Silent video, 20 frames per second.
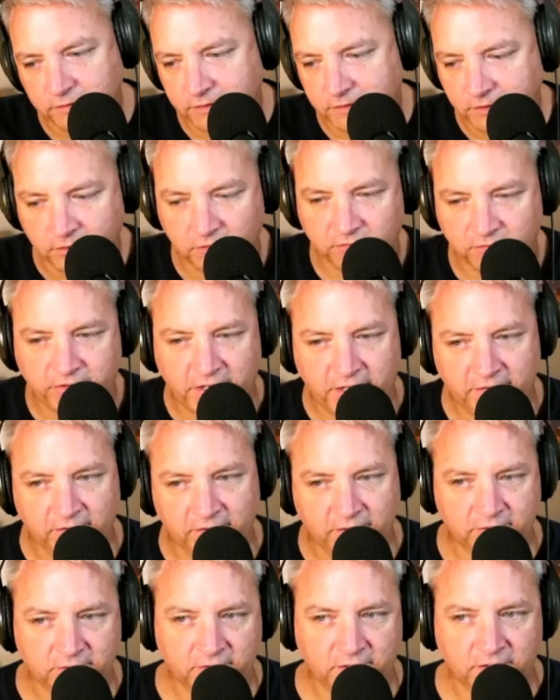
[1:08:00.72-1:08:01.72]
you can find
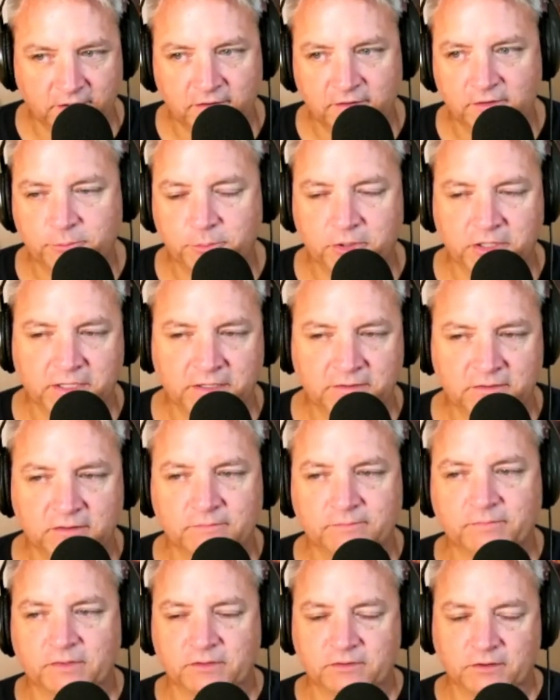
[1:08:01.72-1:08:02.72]
tickets there. It's pretty
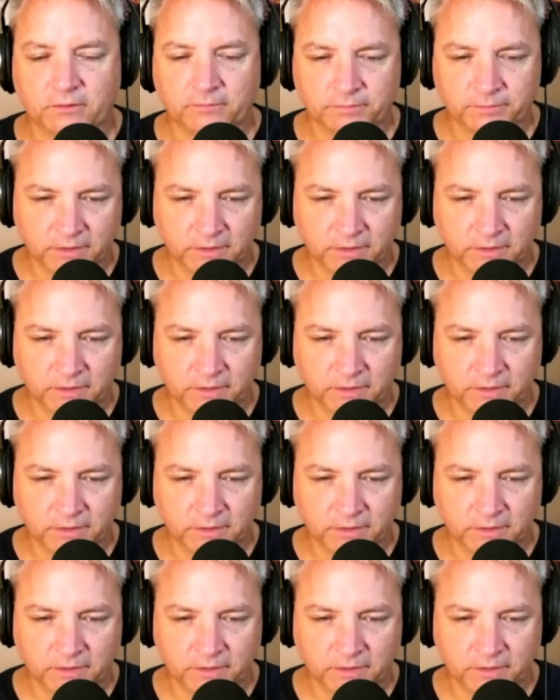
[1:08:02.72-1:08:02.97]
easy. So